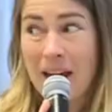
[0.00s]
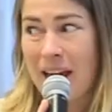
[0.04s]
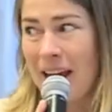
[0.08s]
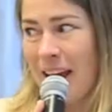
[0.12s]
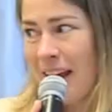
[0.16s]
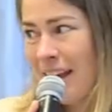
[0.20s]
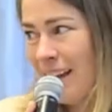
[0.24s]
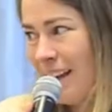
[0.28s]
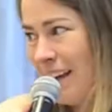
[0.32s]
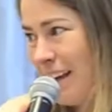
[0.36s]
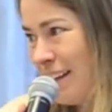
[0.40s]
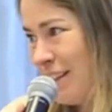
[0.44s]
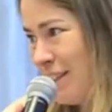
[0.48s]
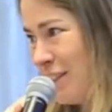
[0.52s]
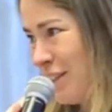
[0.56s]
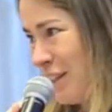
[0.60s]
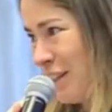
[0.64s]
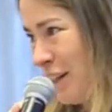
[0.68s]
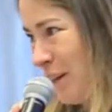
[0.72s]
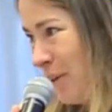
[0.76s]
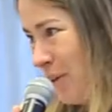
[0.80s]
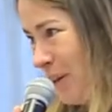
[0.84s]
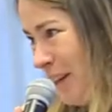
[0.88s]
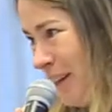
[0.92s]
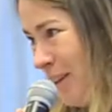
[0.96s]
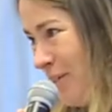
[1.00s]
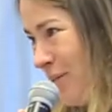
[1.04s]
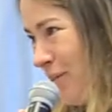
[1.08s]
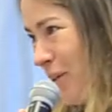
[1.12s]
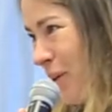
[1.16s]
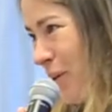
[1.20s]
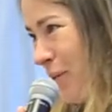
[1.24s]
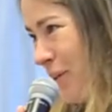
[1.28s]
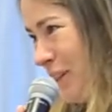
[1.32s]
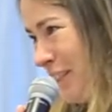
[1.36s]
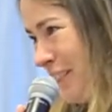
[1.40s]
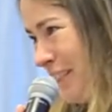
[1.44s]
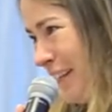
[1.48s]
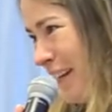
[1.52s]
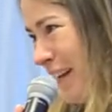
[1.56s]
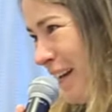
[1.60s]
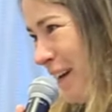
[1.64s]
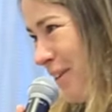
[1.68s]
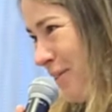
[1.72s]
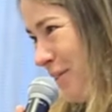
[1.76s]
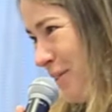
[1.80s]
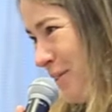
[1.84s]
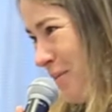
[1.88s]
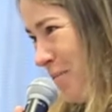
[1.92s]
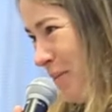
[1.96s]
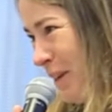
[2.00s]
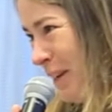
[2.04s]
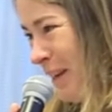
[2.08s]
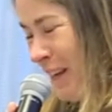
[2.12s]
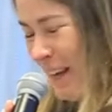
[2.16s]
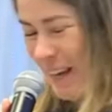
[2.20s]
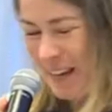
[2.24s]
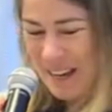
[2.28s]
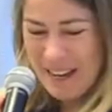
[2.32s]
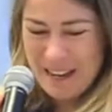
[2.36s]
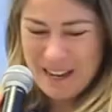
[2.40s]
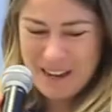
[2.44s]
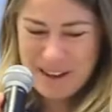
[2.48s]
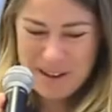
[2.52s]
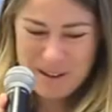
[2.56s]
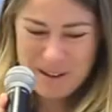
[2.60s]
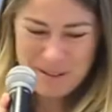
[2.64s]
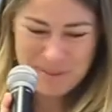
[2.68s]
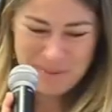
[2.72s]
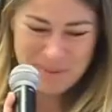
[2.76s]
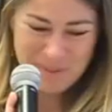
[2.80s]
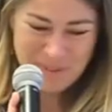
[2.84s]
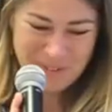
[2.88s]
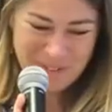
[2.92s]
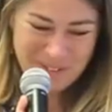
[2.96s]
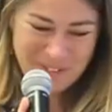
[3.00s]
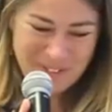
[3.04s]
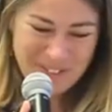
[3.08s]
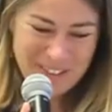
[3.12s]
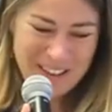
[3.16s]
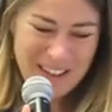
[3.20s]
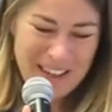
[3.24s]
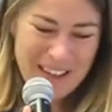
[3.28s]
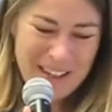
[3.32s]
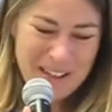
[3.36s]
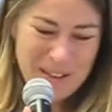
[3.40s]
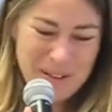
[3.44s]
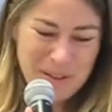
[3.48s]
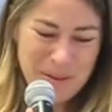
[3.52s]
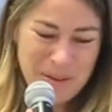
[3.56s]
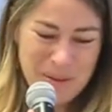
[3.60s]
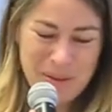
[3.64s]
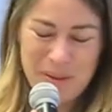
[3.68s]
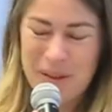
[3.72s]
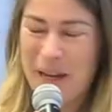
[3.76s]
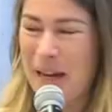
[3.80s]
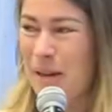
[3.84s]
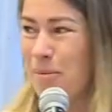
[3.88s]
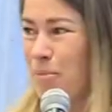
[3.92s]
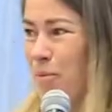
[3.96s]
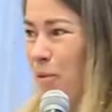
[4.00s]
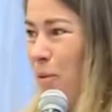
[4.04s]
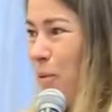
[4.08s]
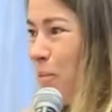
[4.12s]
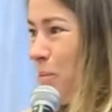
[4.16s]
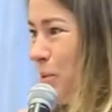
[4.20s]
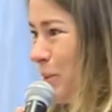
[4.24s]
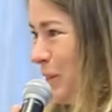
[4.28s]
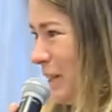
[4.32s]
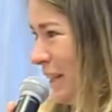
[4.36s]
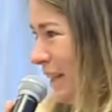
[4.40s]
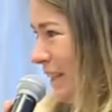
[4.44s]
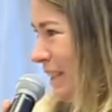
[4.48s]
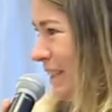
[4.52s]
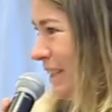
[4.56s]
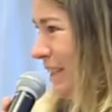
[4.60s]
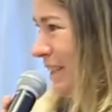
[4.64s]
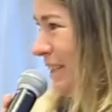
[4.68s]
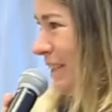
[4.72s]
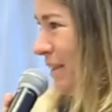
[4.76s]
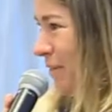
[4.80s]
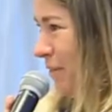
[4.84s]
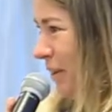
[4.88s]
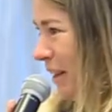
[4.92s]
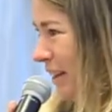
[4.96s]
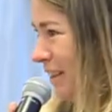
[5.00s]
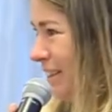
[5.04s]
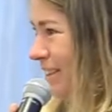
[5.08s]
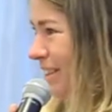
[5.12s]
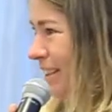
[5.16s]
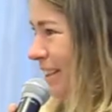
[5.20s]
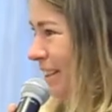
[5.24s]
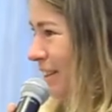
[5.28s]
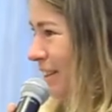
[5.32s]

and Jerry for reaching out to me and proposing this event